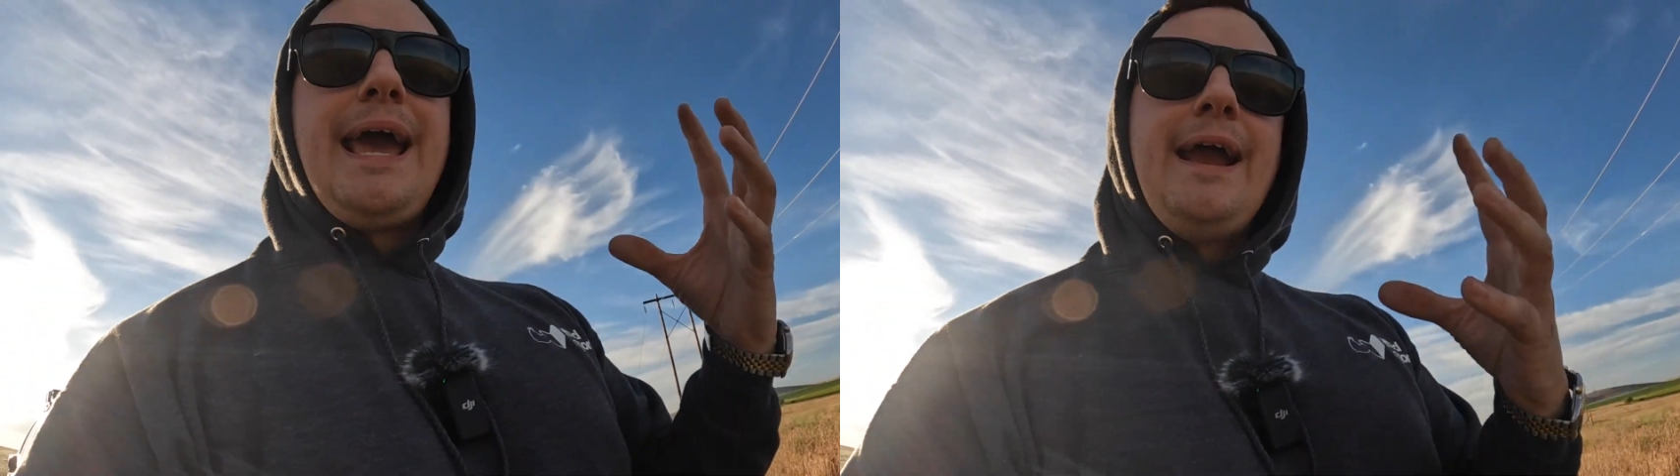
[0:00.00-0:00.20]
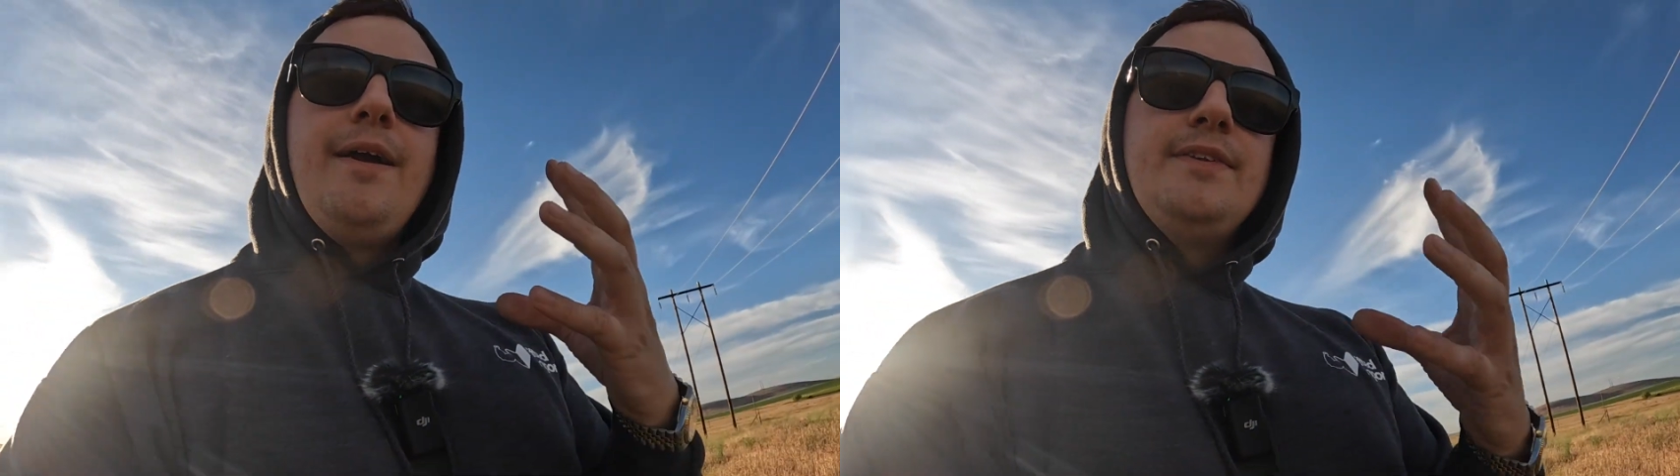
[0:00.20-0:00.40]

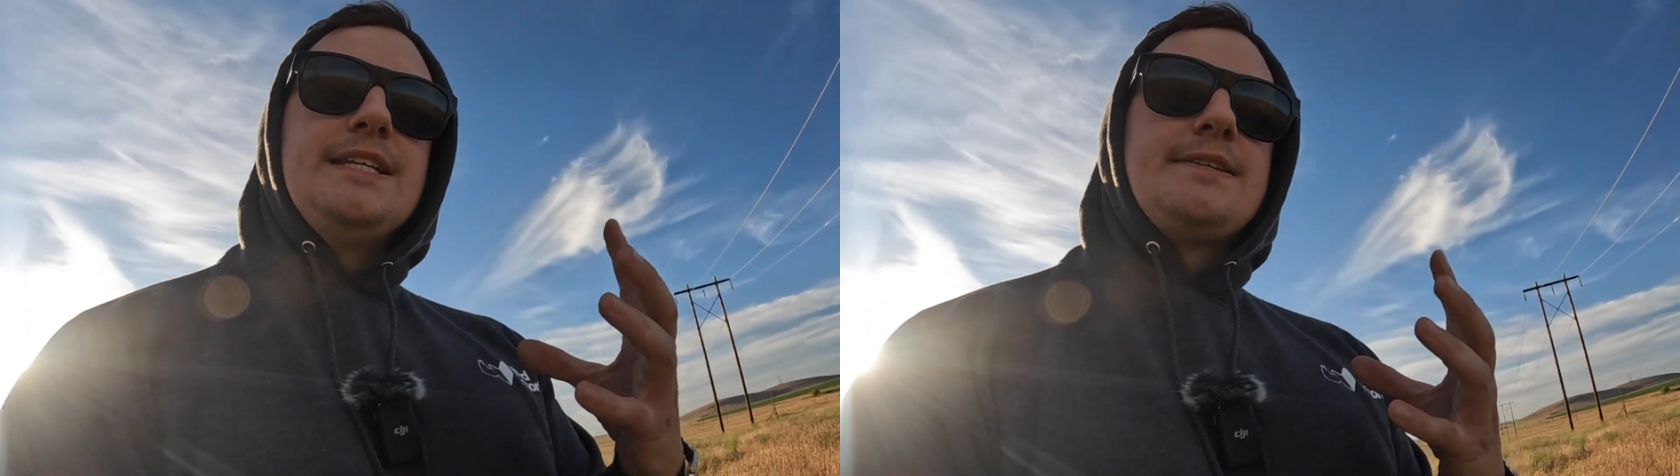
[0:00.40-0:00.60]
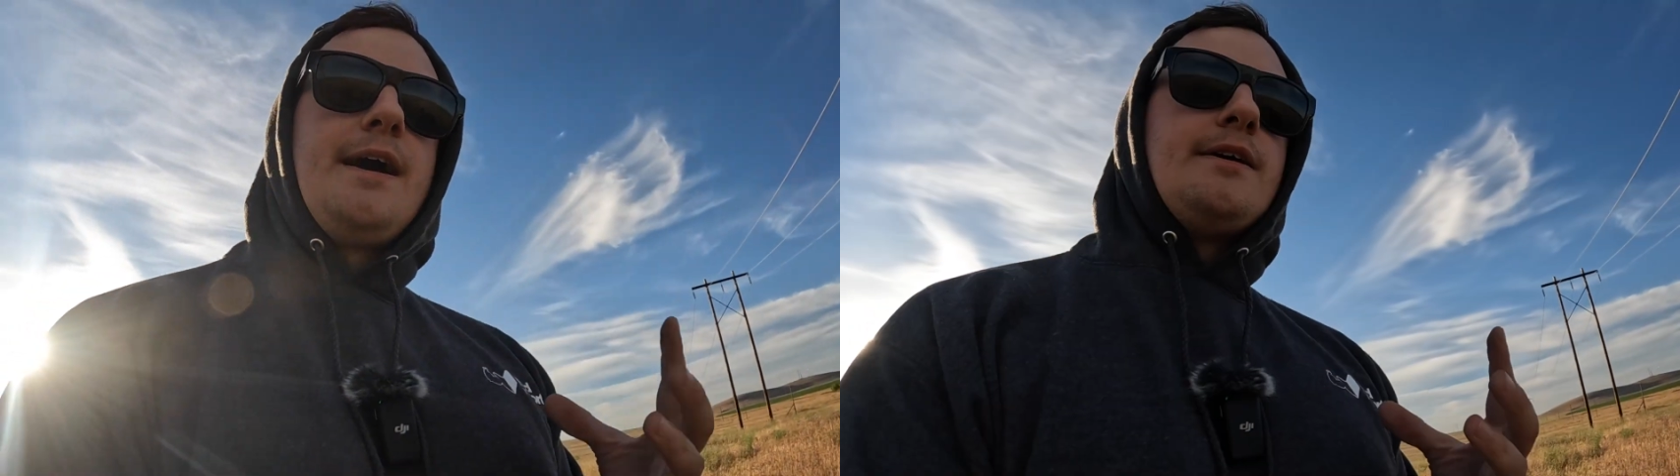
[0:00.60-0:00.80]
air
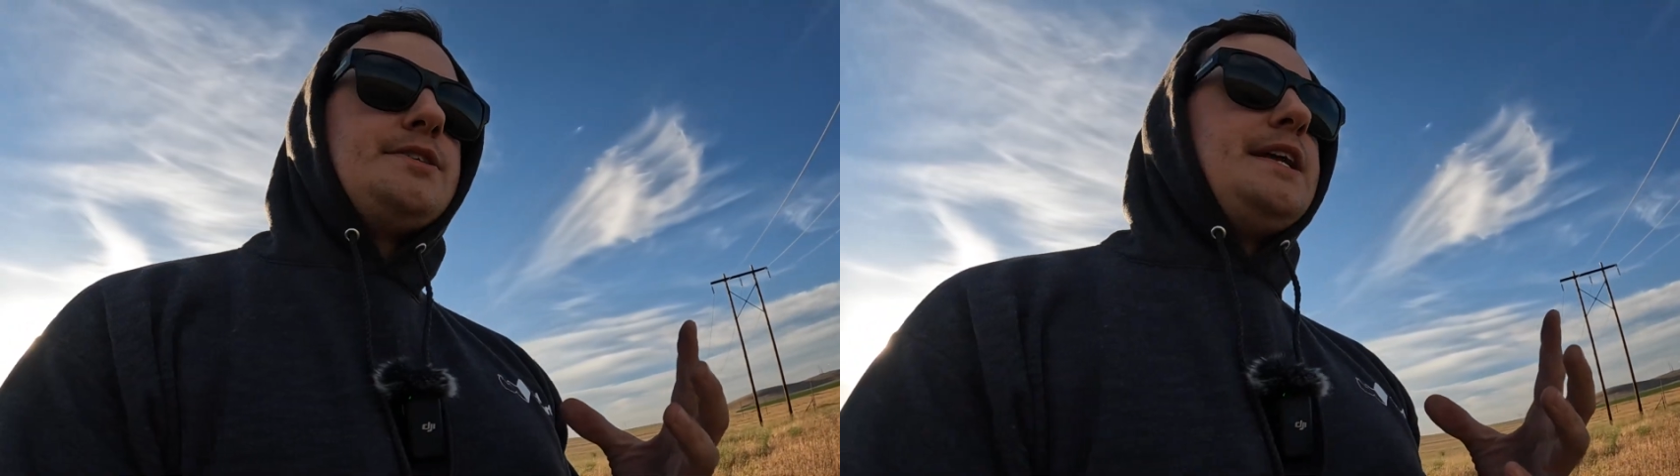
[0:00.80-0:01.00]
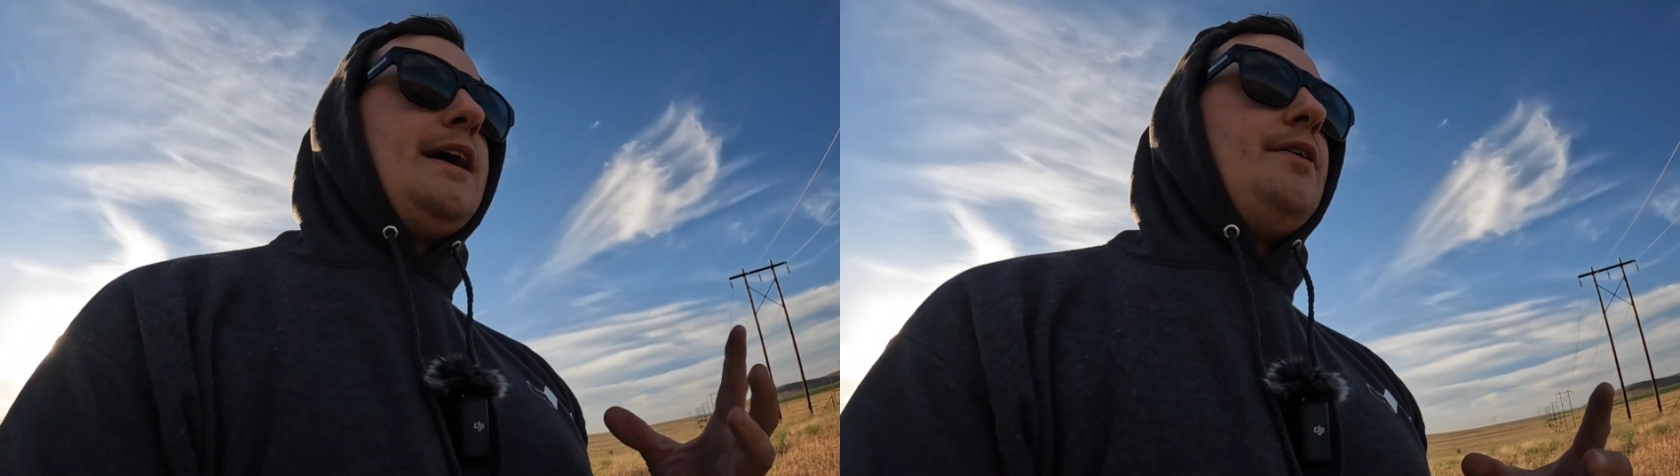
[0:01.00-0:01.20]
these tires
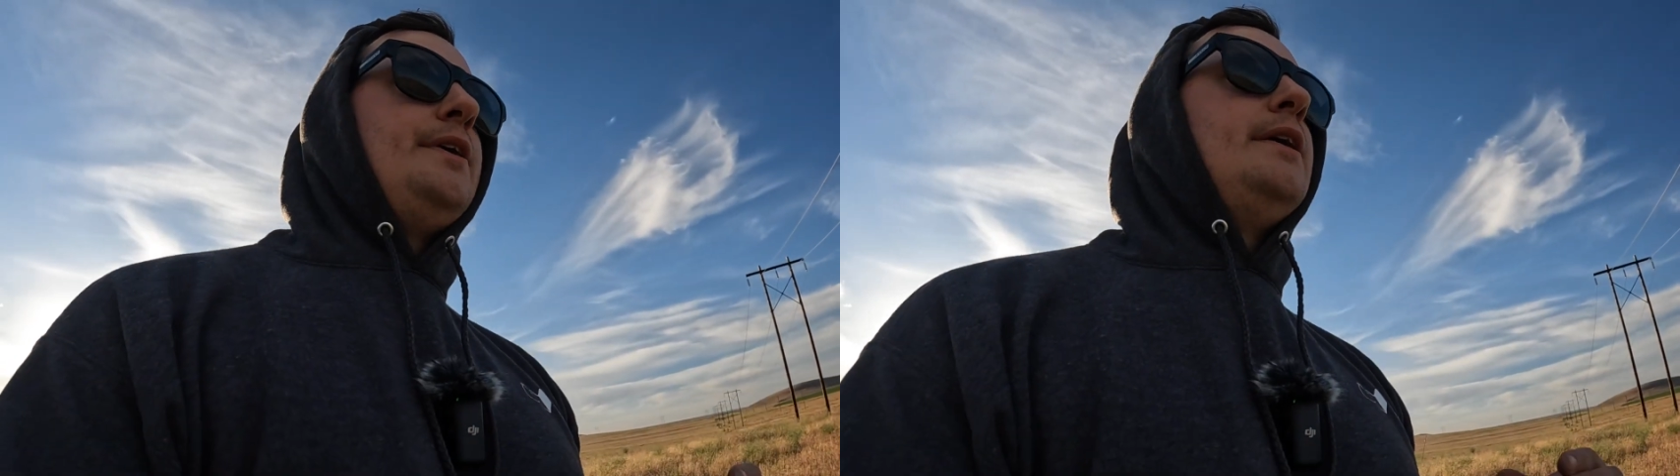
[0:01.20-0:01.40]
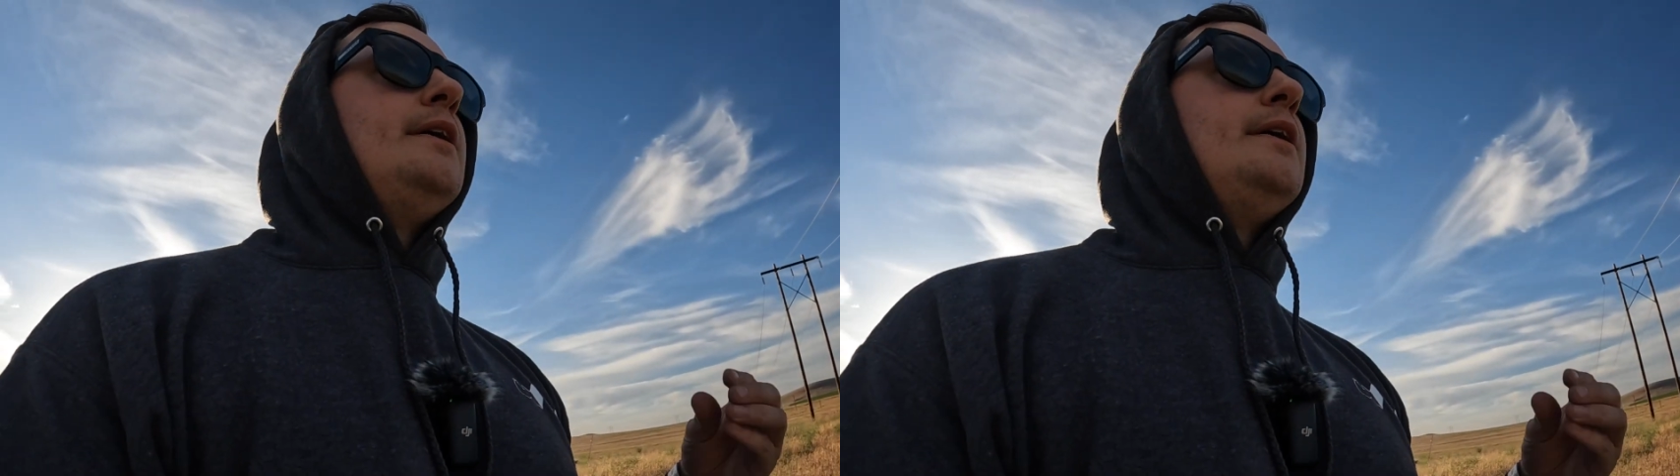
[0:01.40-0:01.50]
down